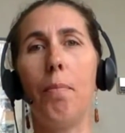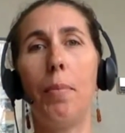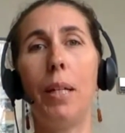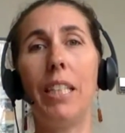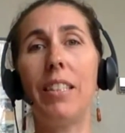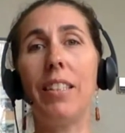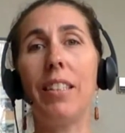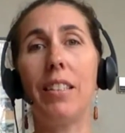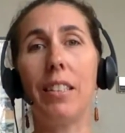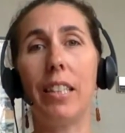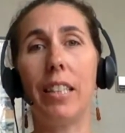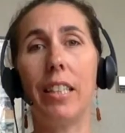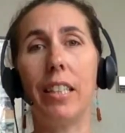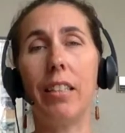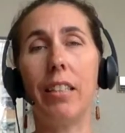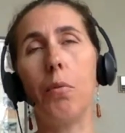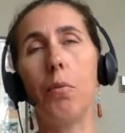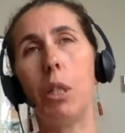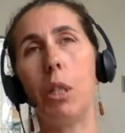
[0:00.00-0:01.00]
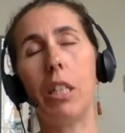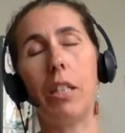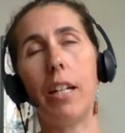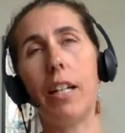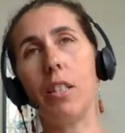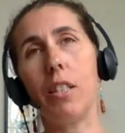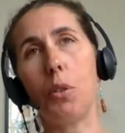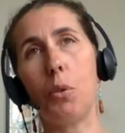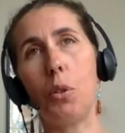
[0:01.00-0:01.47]
basically, well,
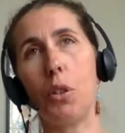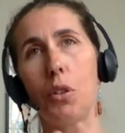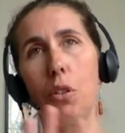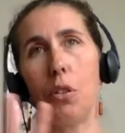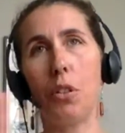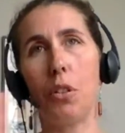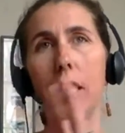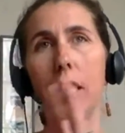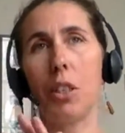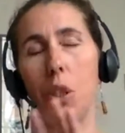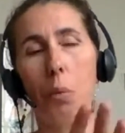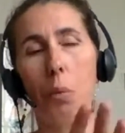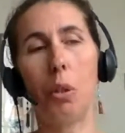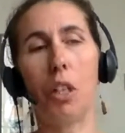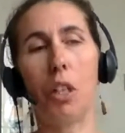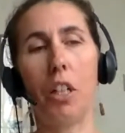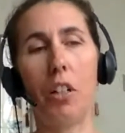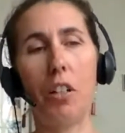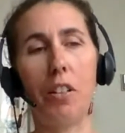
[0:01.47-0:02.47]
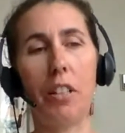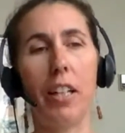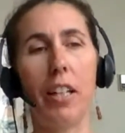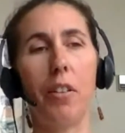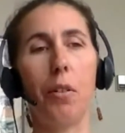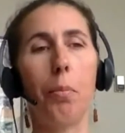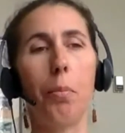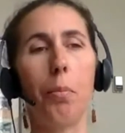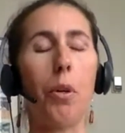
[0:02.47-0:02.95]
anastrozole is actually working on the
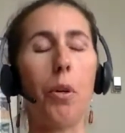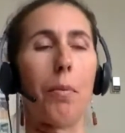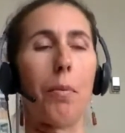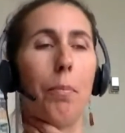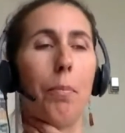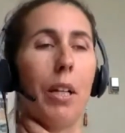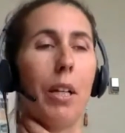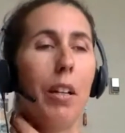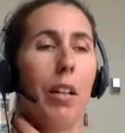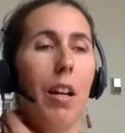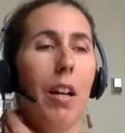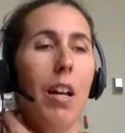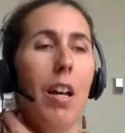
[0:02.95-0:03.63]
other point, but